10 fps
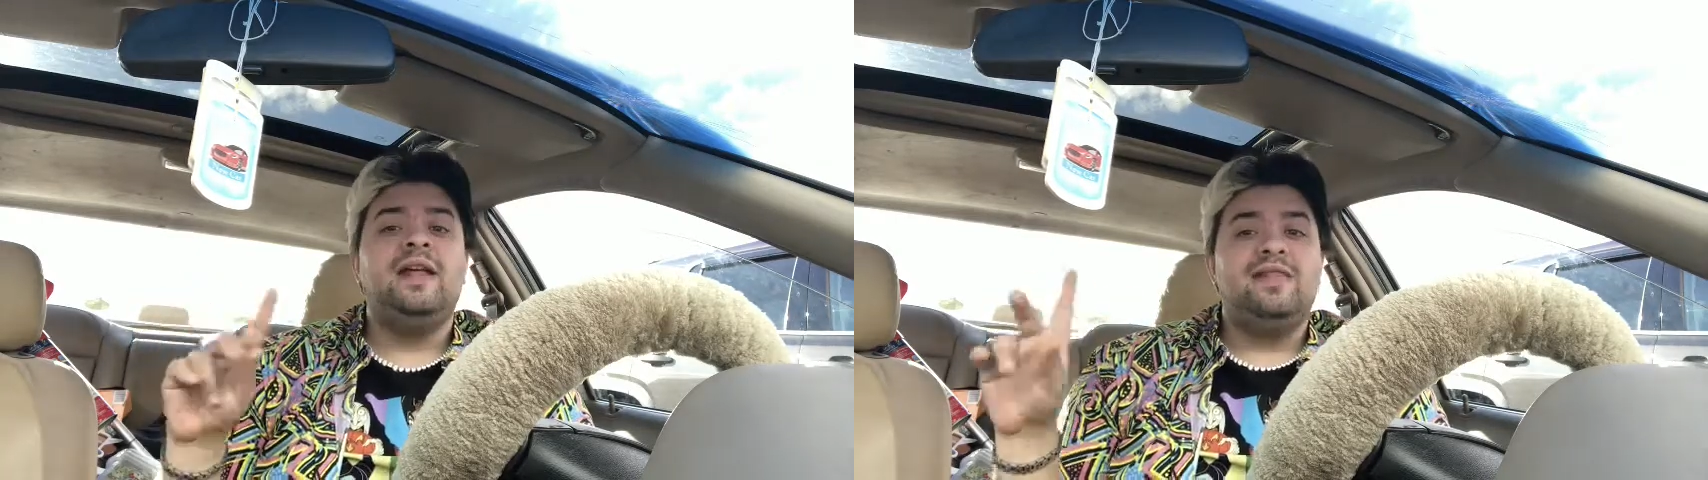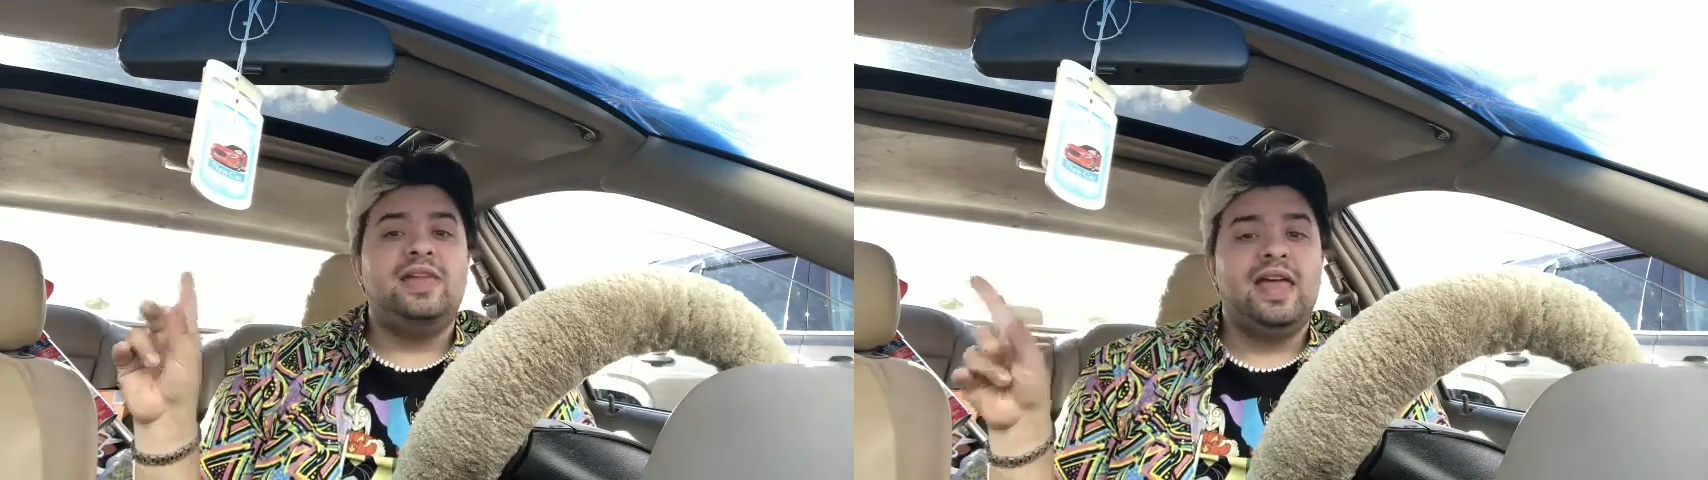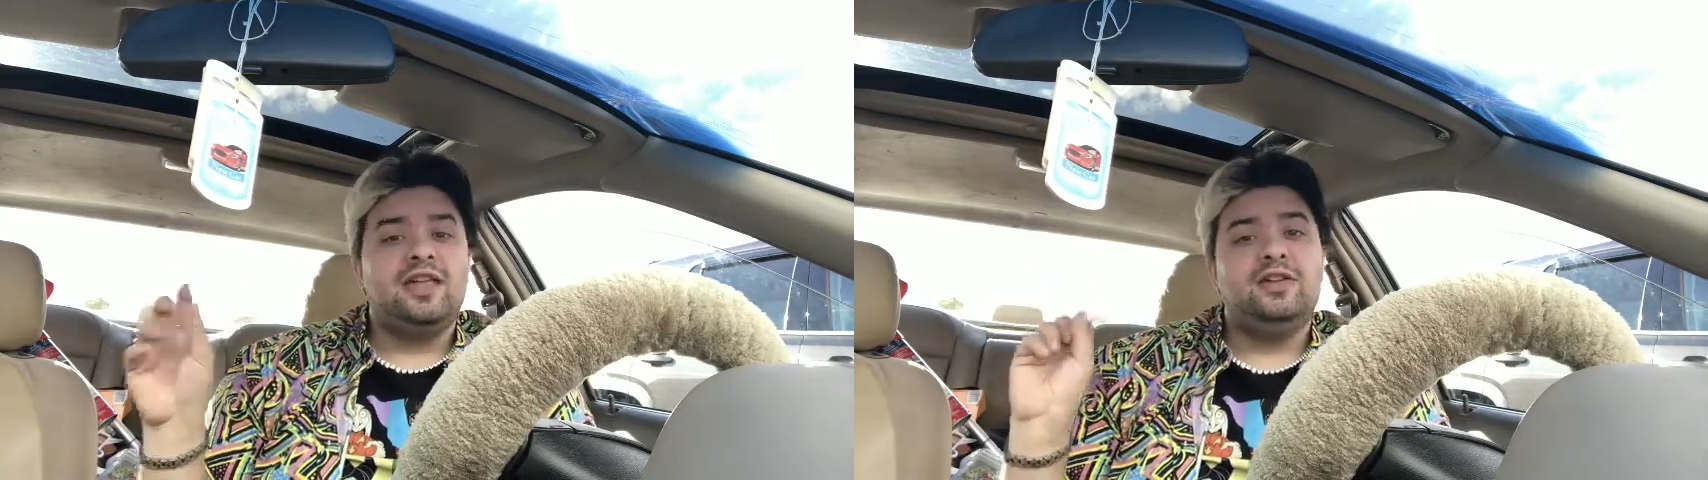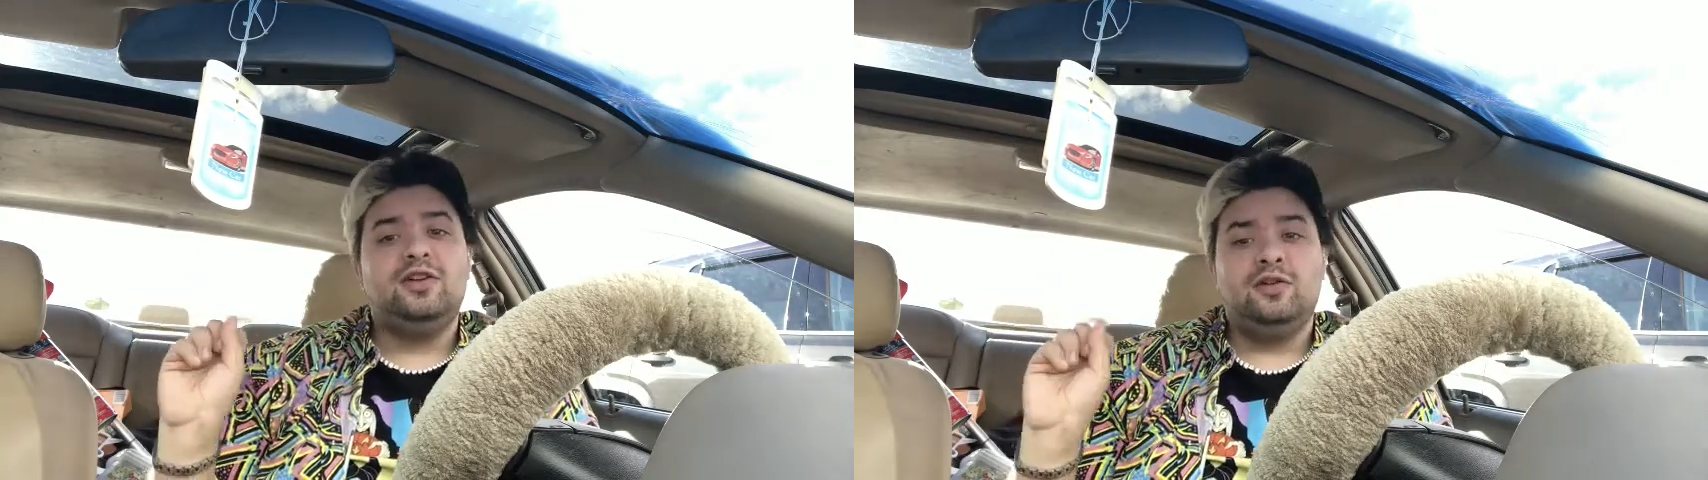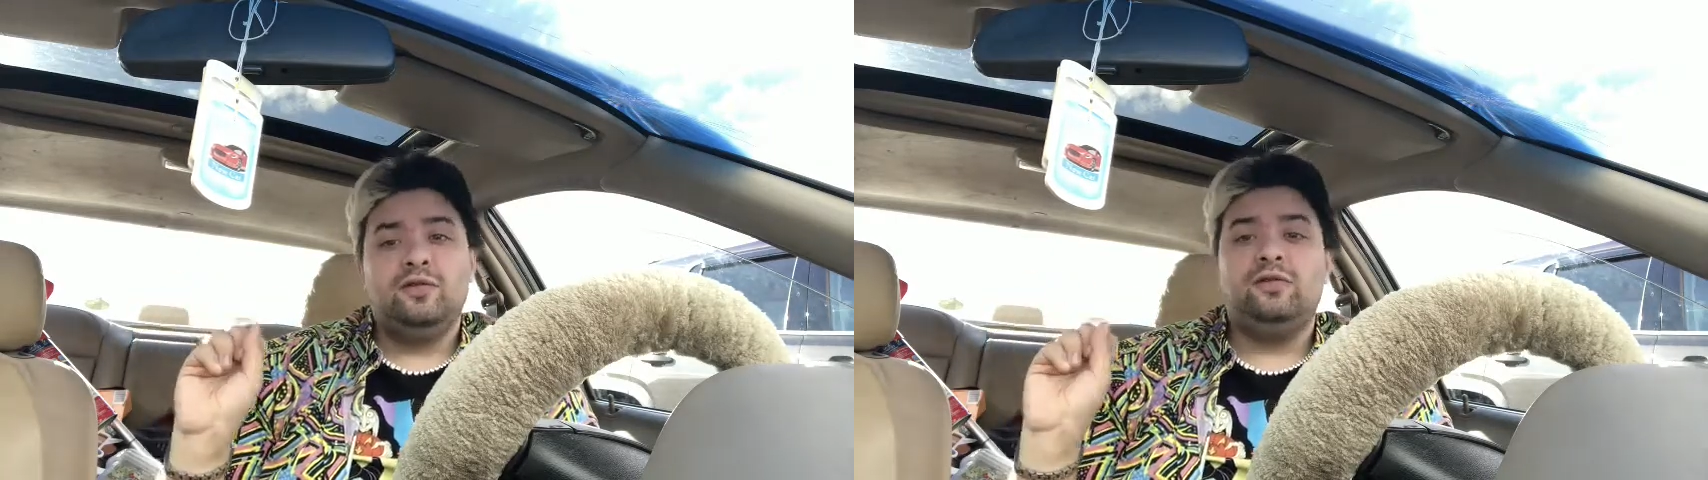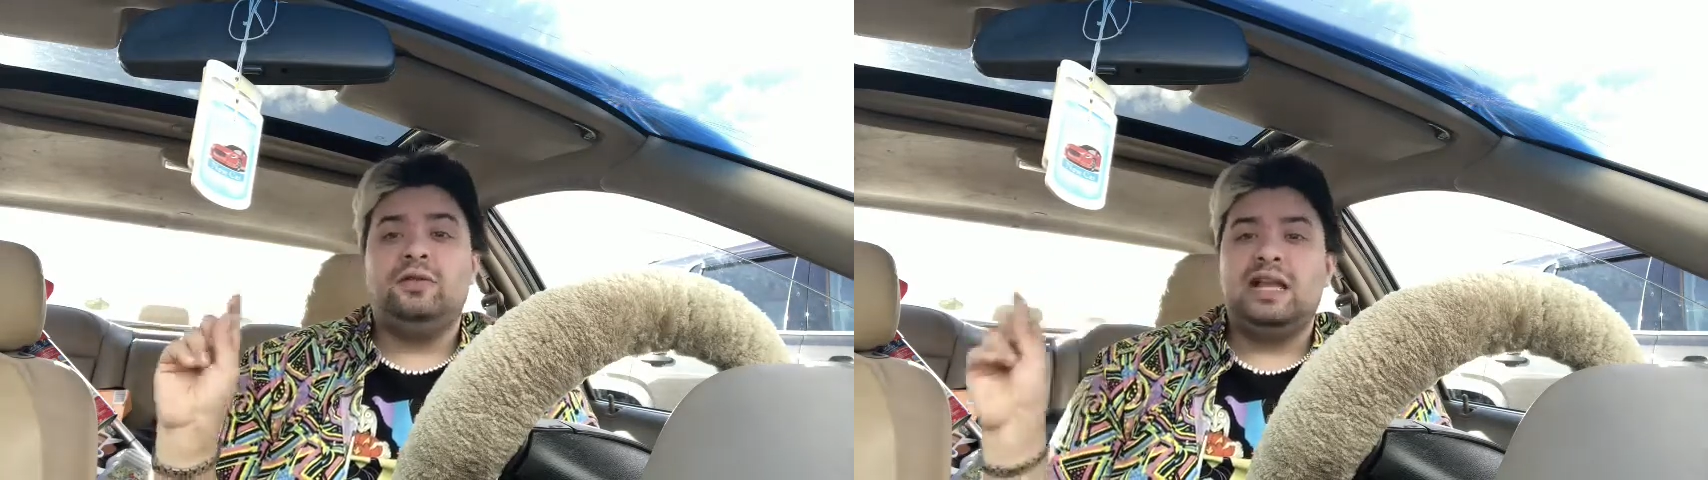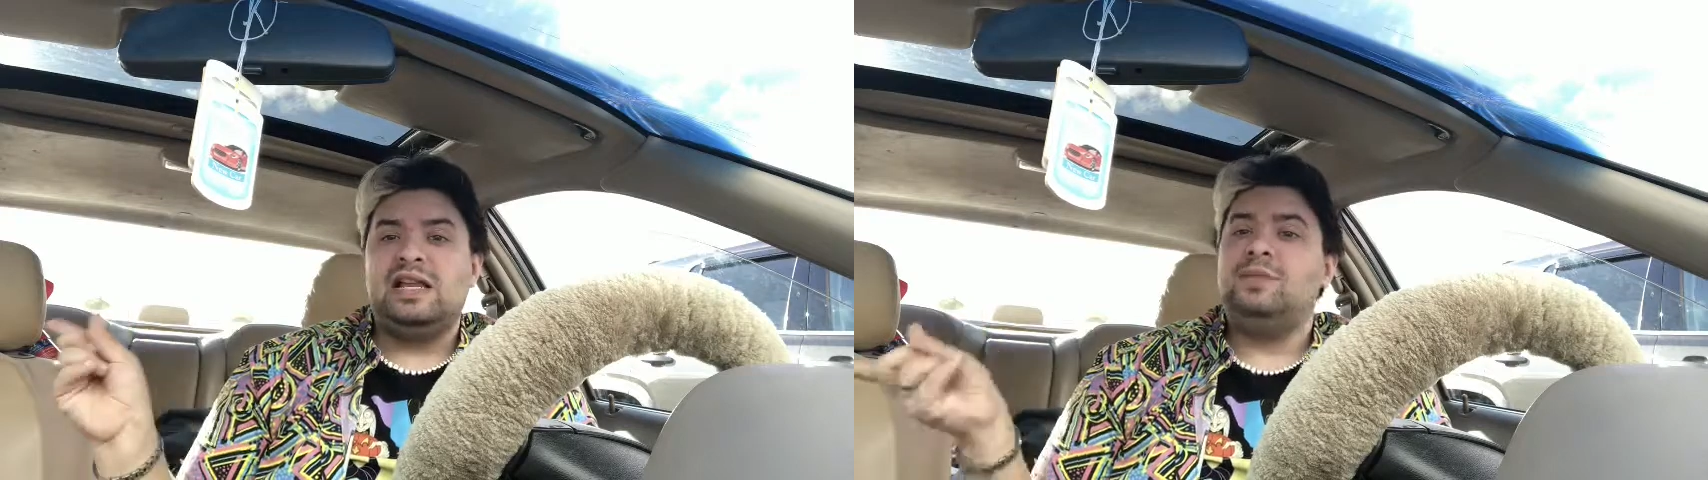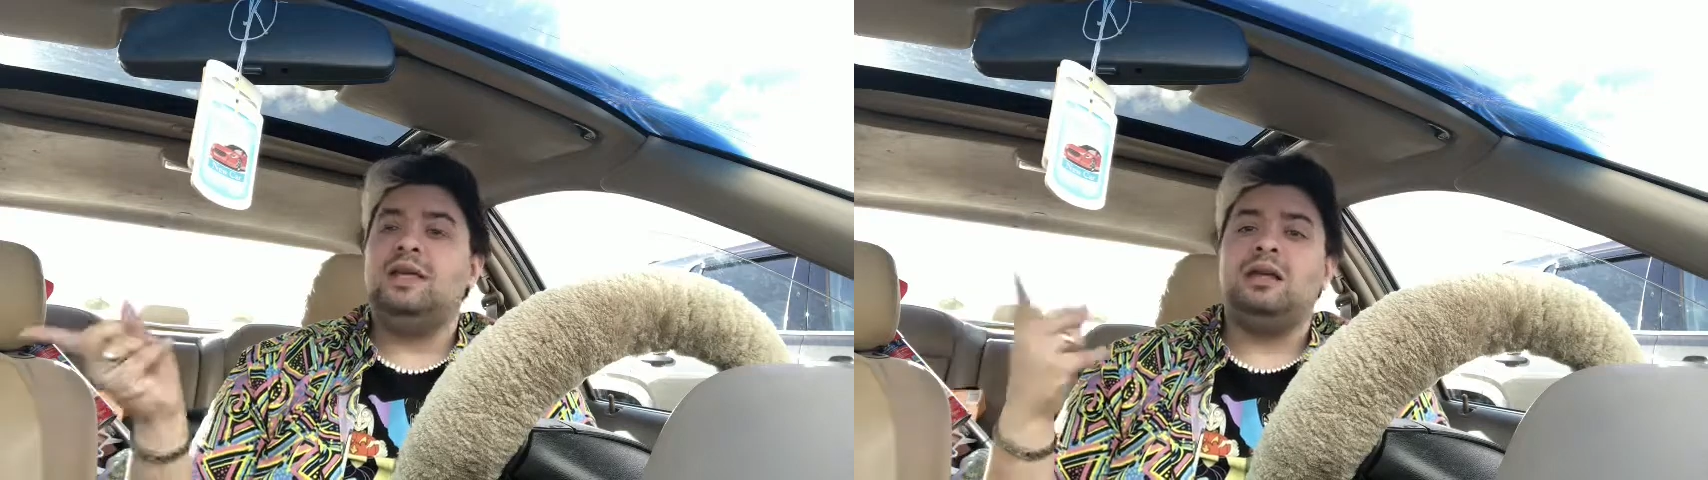Thank you for letting me